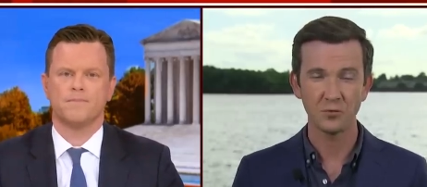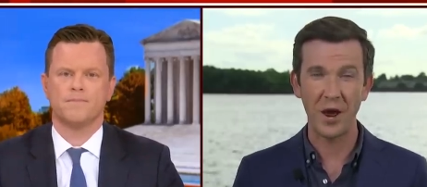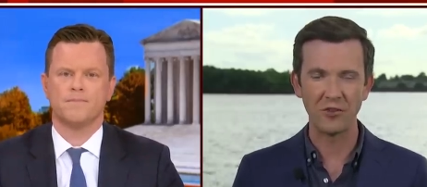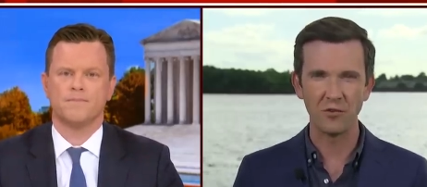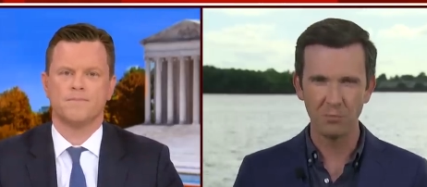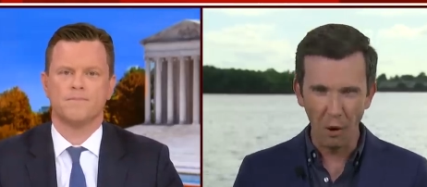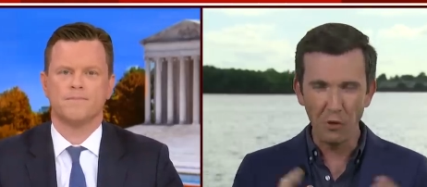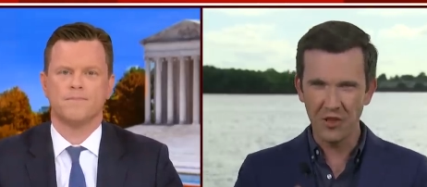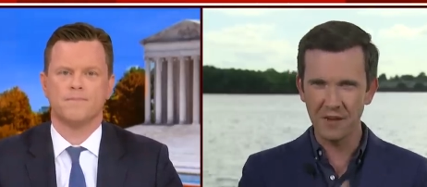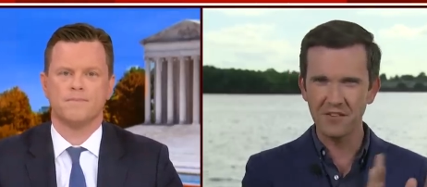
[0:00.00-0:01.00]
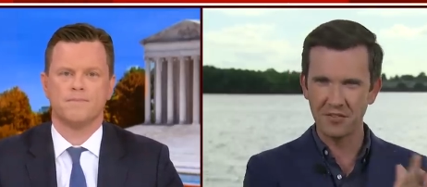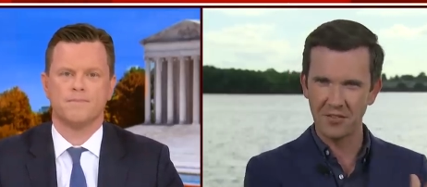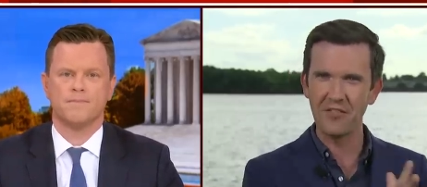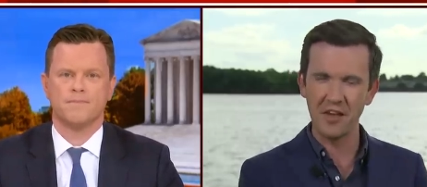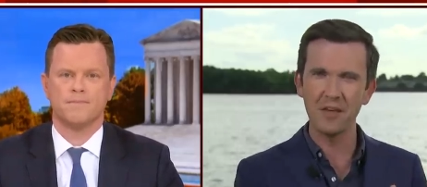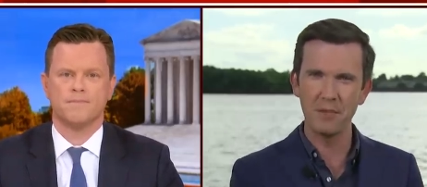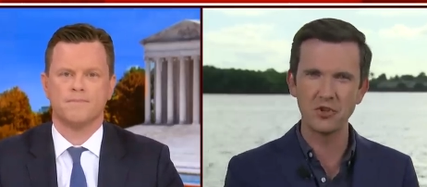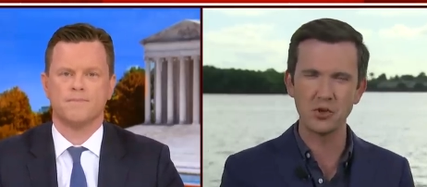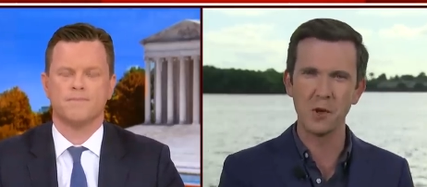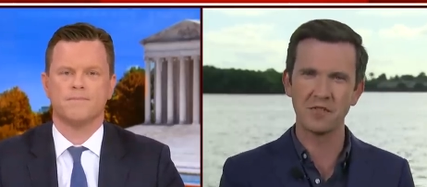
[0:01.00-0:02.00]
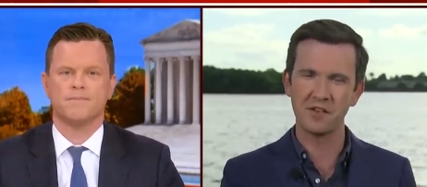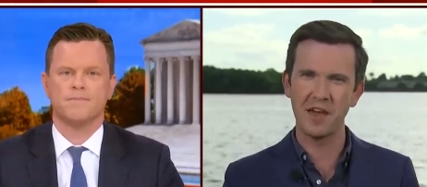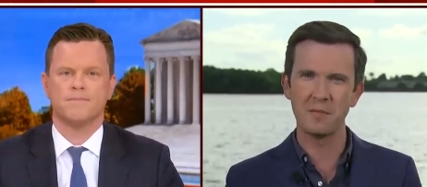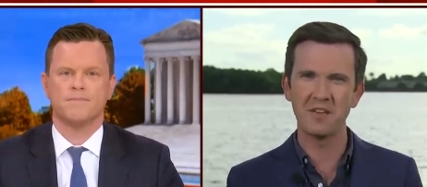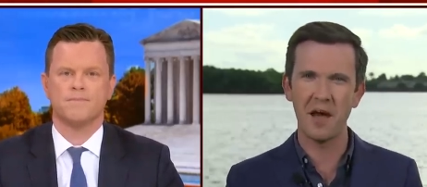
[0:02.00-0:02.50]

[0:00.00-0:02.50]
Speaker 1: Right. Both things I think can be true at the same